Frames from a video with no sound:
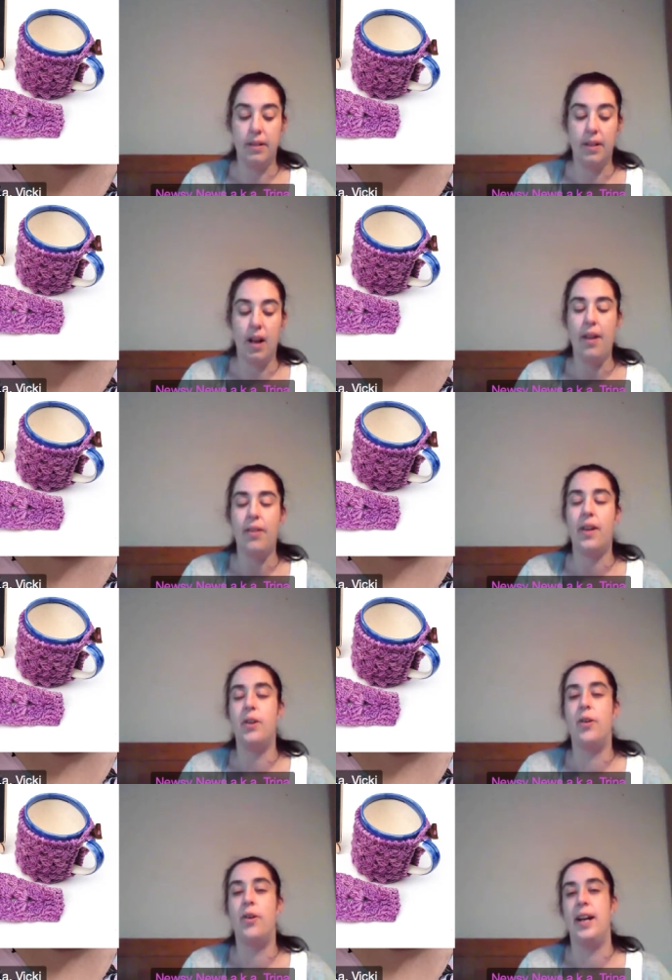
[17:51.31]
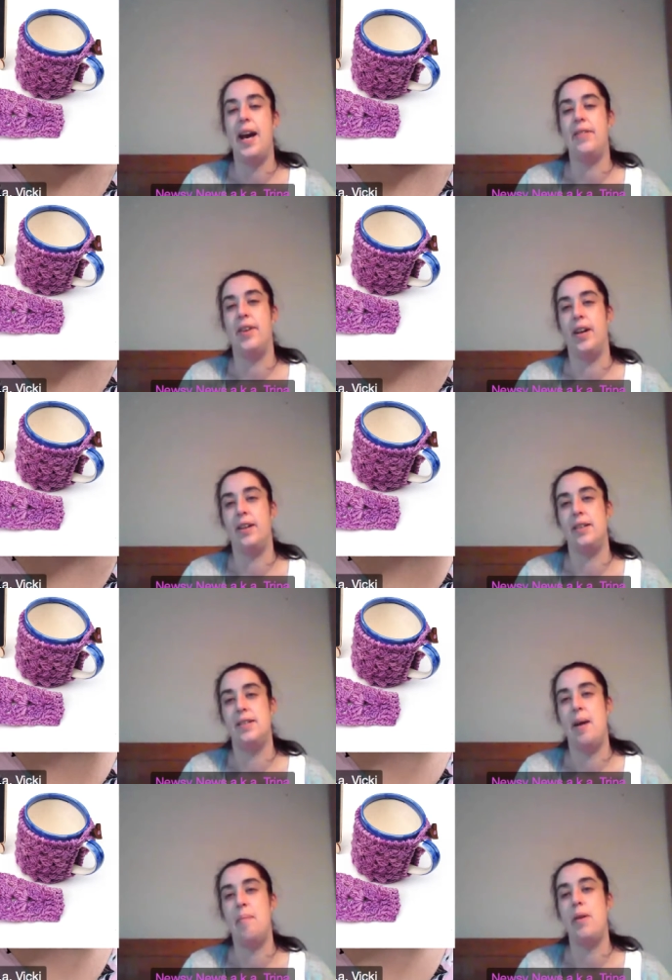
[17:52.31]
I think you're hilarious,
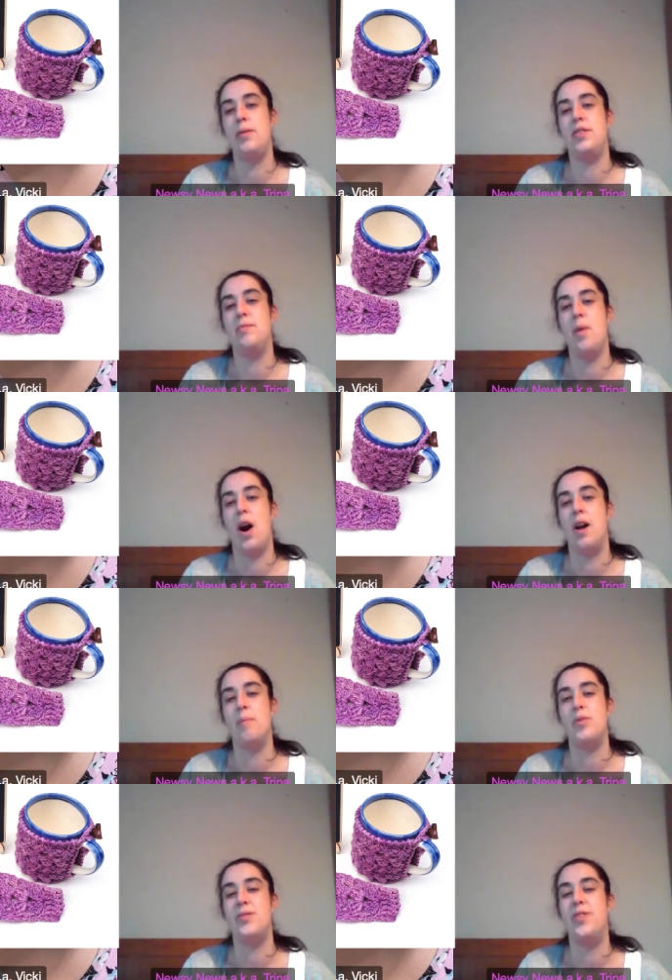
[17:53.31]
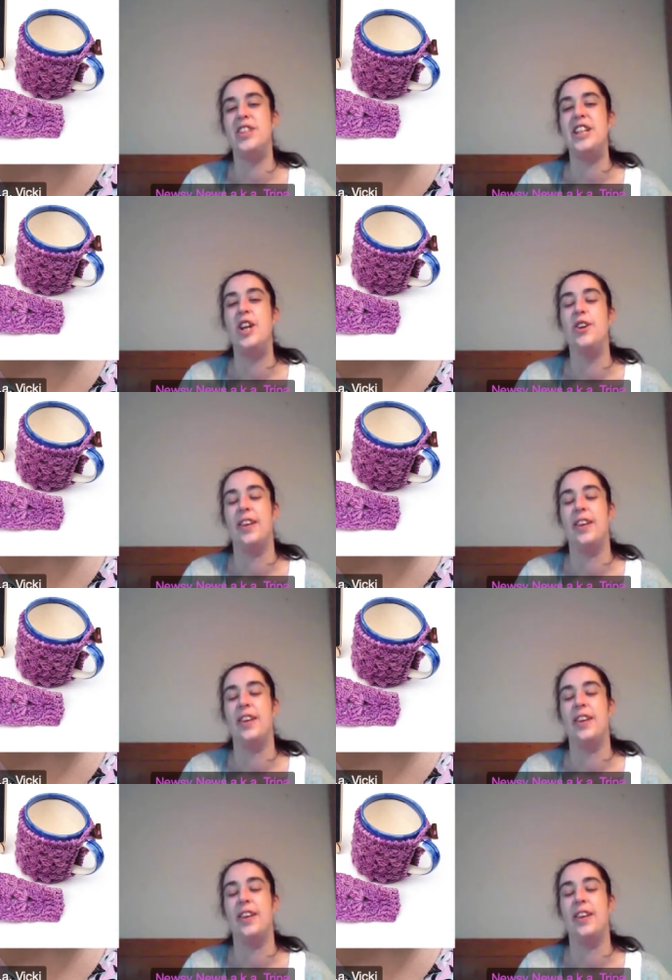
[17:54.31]
and most of mine, I'm just. I think you the...